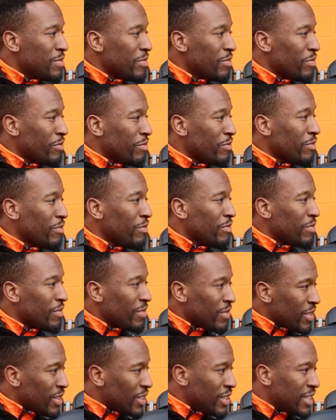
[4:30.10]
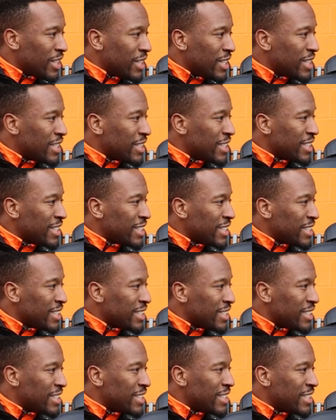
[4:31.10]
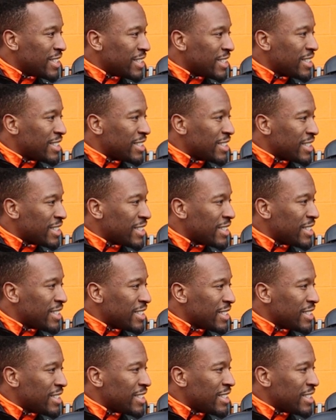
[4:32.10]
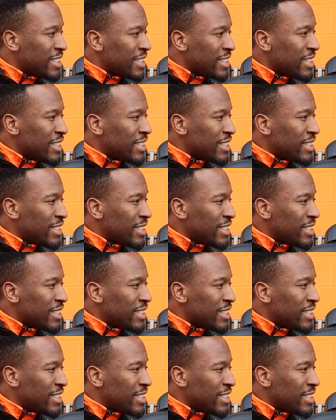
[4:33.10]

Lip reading: (silent)